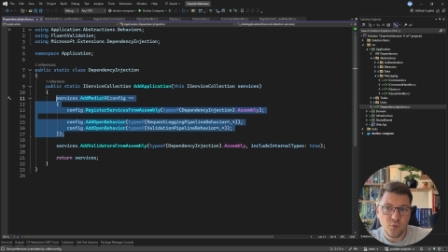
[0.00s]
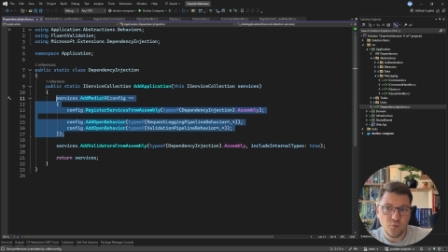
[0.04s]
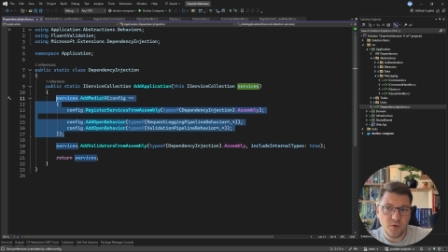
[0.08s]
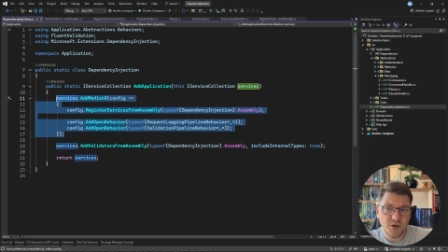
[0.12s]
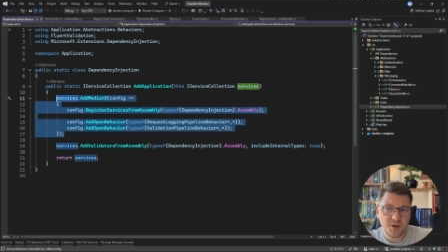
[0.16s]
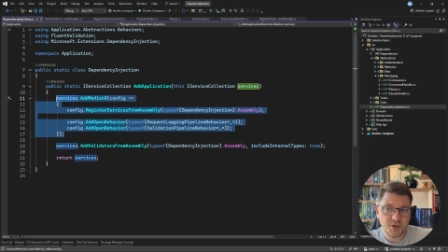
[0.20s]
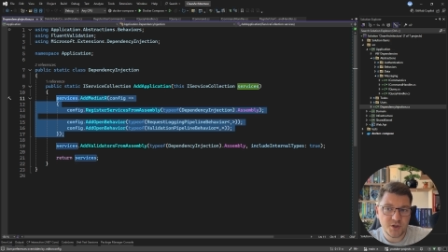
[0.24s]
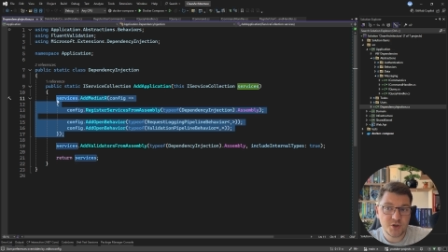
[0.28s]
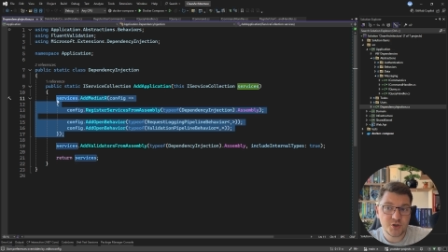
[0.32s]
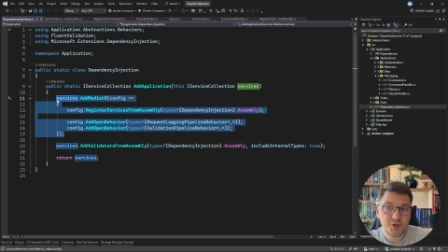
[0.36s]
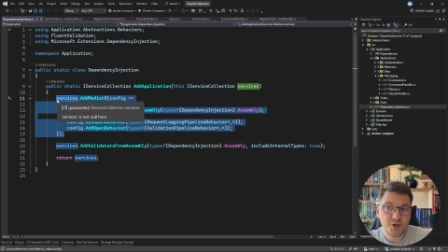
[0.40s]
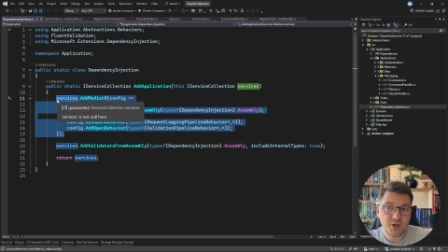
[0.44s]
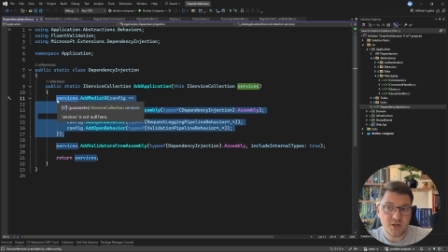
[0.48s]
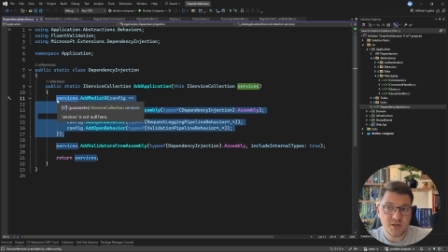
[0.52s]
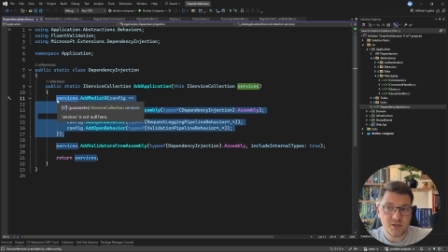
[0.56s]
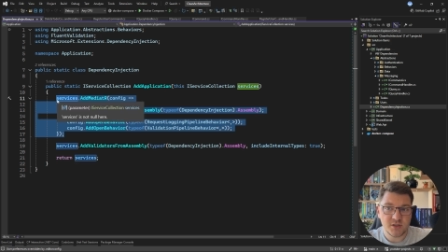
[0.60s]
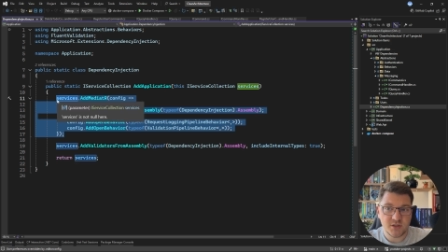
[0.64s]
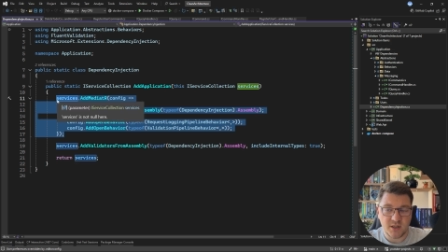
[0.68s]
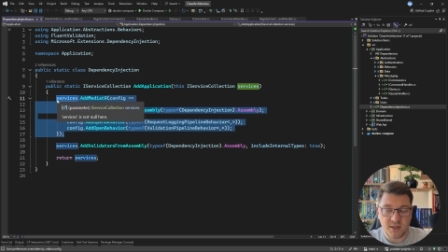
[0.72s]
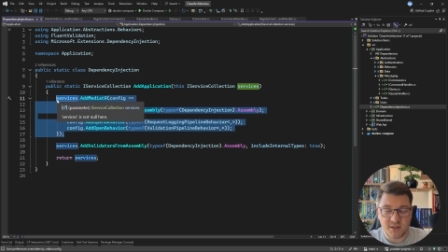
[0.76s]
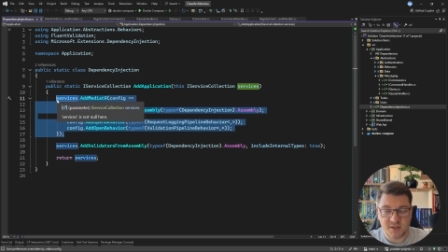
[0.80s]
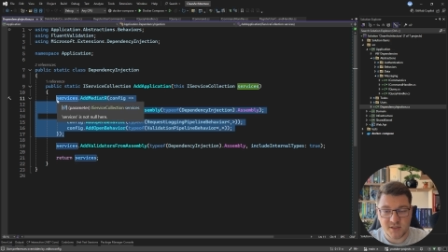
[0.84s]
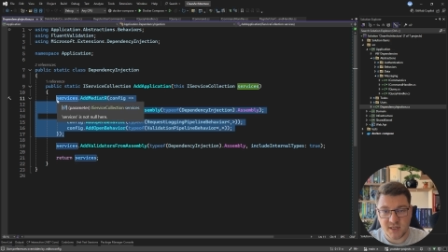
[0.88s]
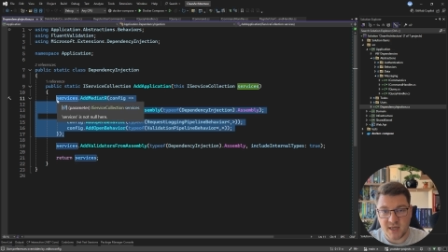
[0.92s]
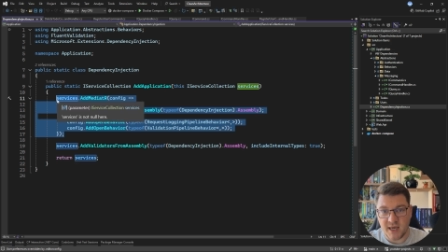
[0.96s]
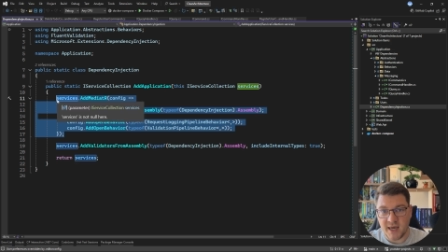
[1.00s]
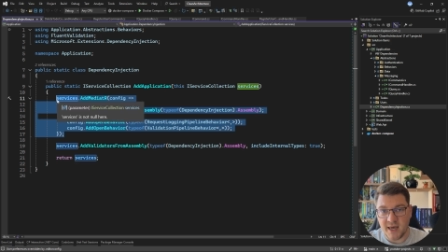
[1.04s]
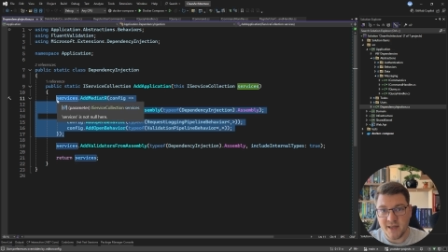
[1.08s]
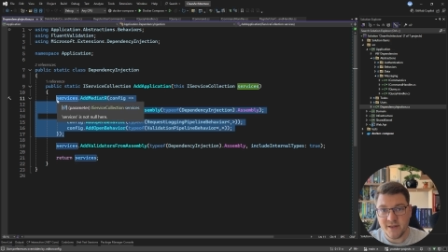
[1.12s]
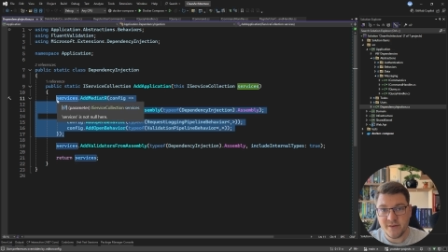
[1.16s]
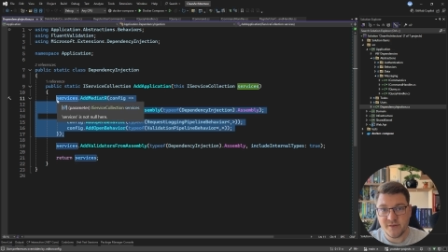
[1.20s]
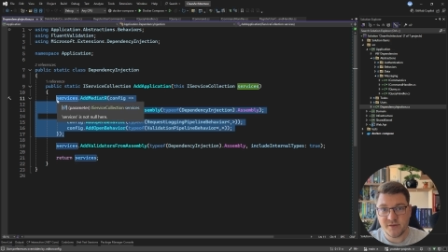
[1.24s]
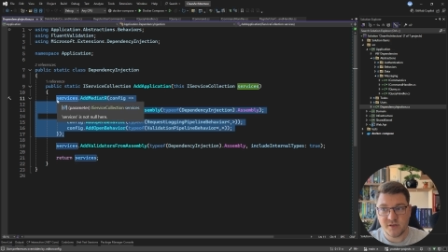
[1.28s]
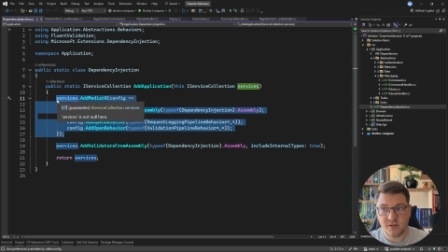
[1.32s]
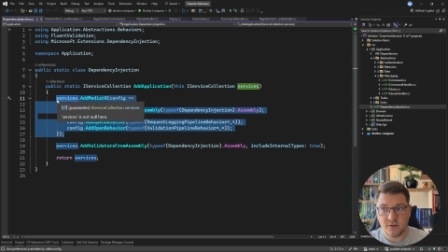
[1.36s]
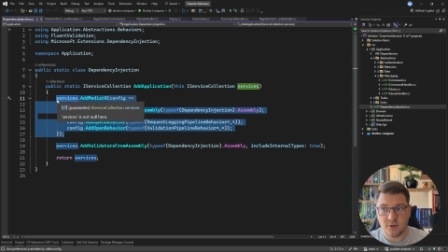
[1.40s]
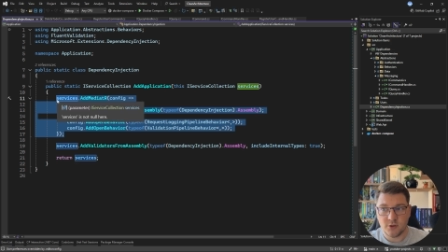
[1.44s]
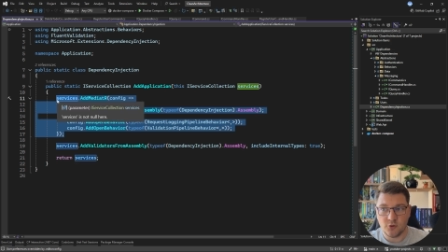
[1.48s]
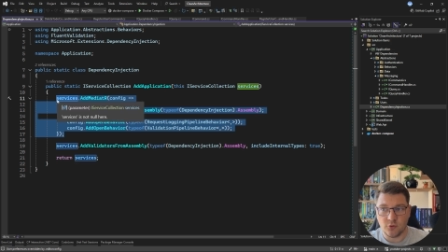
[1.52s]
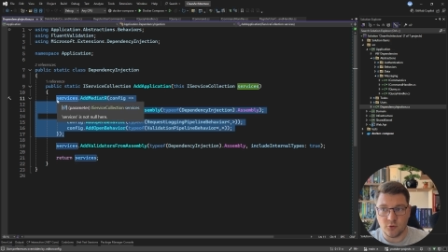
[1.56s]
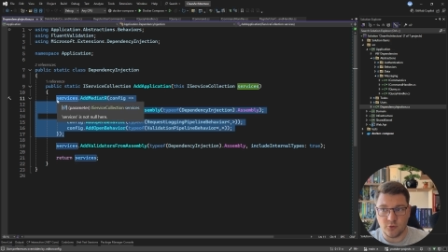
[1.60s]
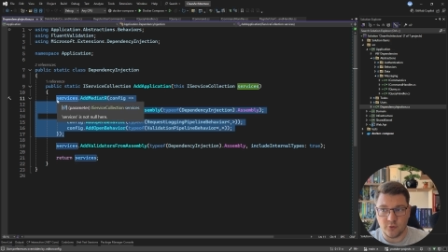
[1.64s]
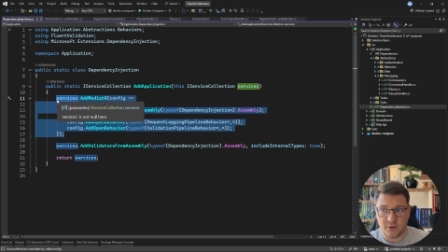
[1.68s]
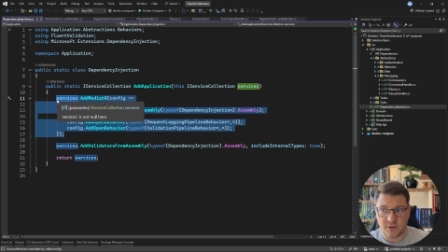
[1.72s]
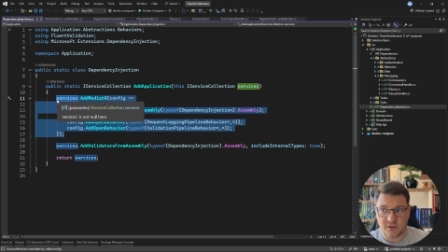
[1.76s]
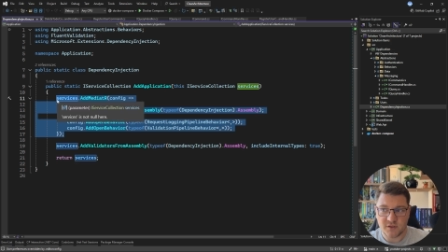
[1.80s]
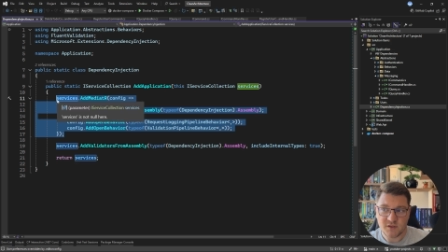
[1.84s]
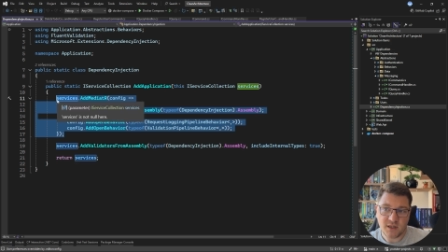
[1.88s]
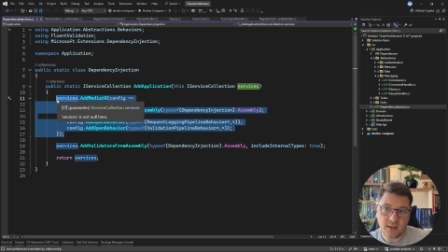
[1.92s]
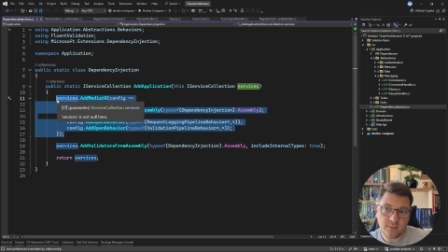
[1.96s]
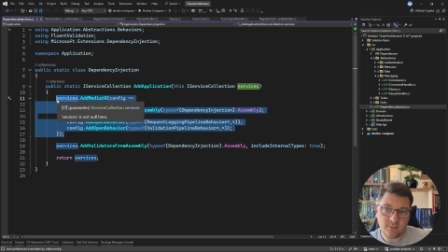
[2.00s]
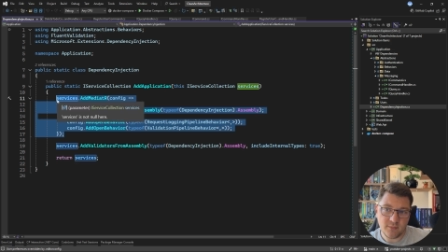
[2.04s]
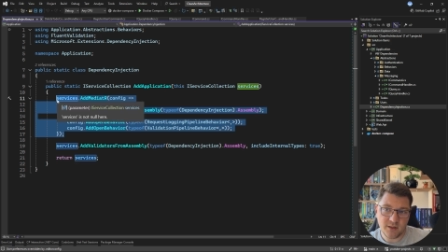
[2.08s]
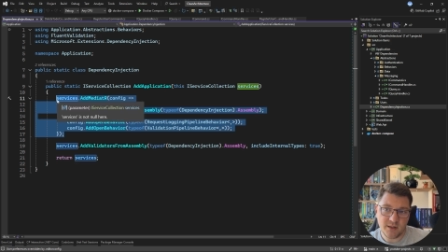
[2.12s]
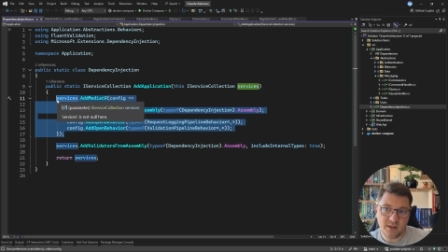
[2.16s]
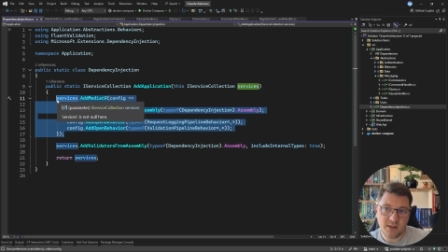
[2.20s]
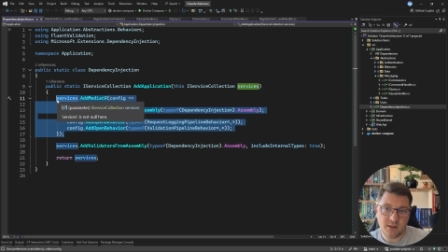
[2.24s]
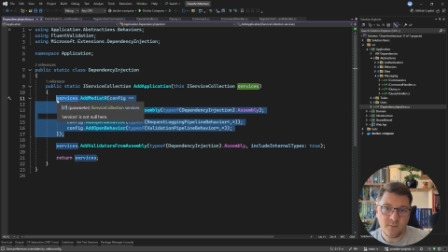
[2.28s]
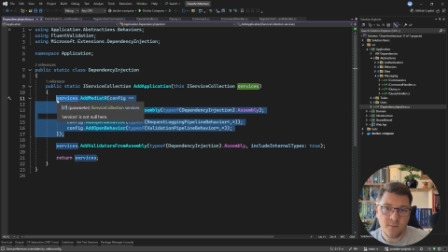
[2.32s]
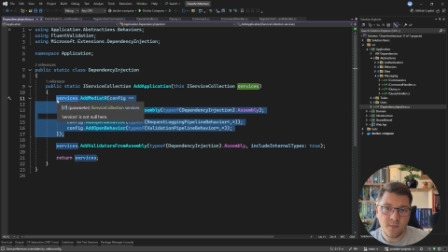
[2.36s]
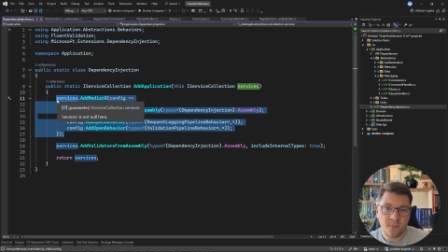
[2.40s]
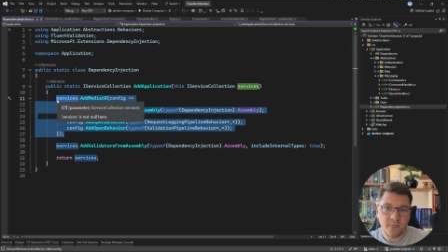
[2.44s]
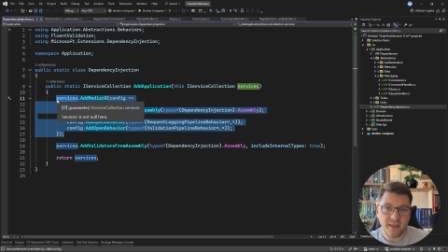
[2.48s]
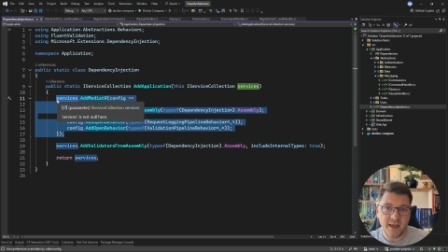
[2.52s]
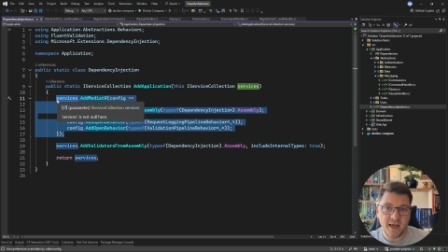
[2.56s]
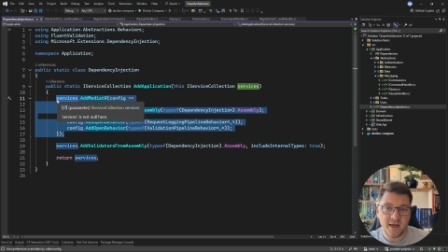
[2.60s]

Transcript: which is just it scans your assembly